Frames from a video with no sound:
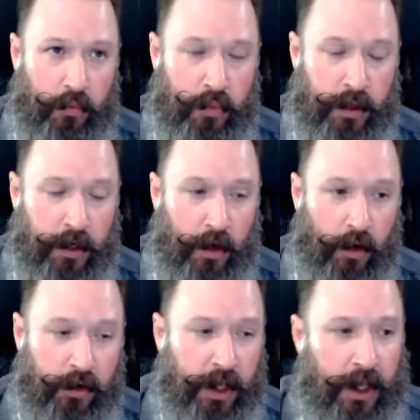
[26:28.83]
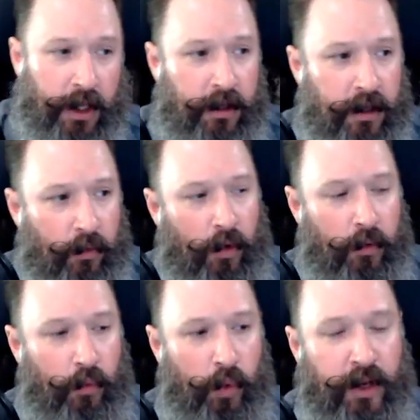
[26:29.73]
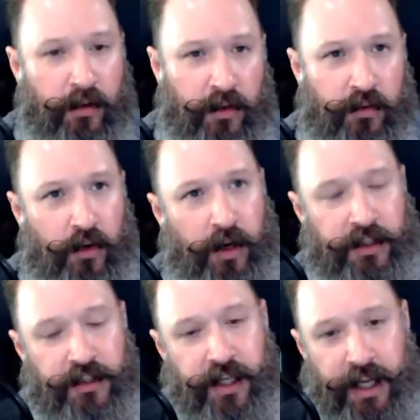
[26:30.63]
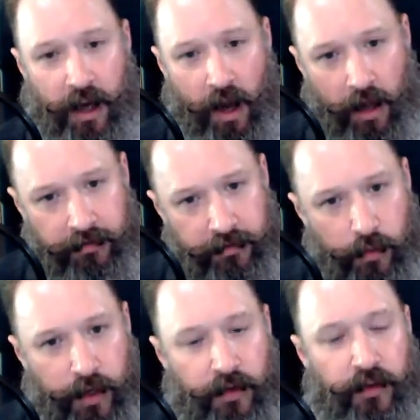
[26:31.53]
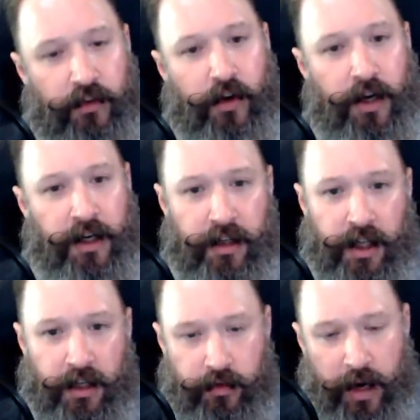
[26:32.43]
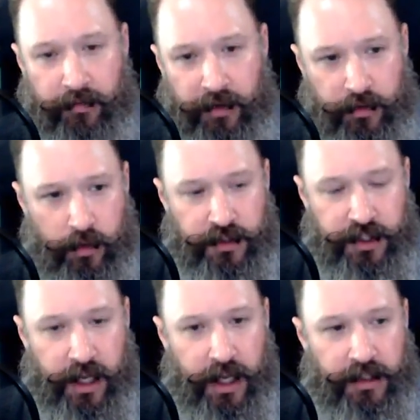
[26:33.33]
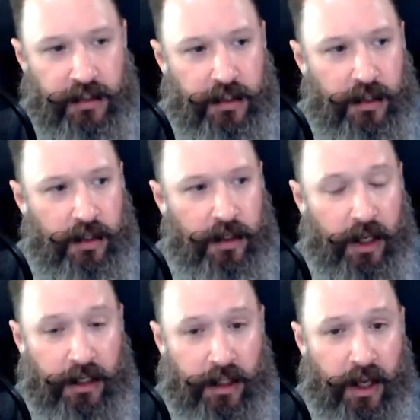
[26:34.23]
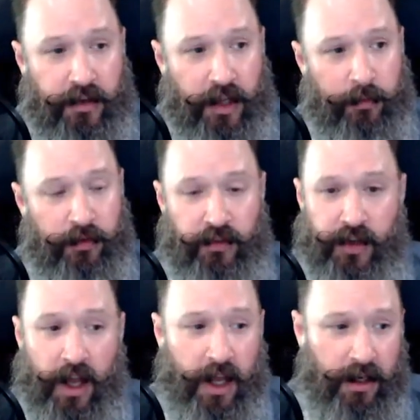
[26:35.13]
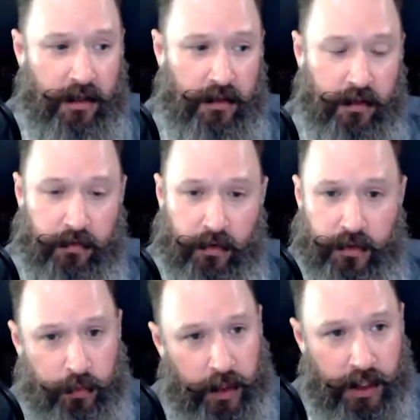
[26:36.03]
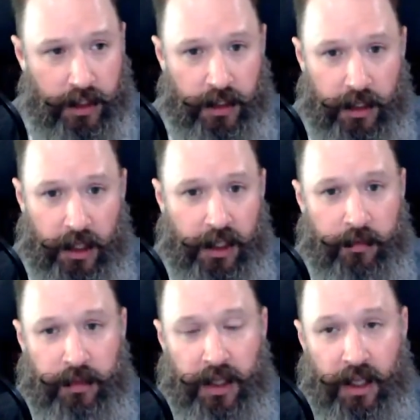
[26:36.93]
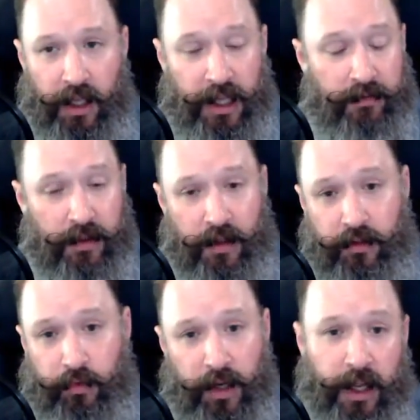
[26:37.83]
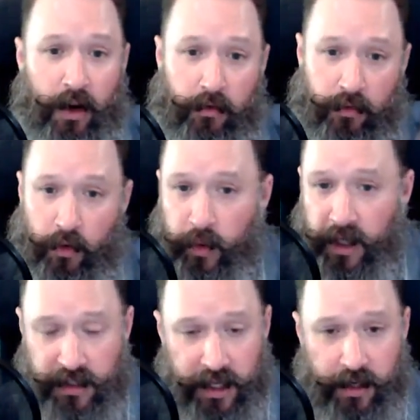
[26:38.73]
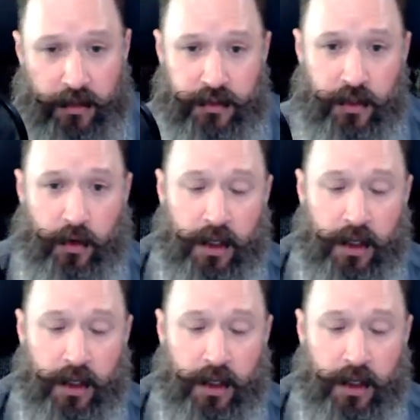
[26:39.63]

okay, when is it starting to take off? When is it starting to get traffic to our site? And a lot of times it's not the first week. It can be even 3 or 4 weeks later. So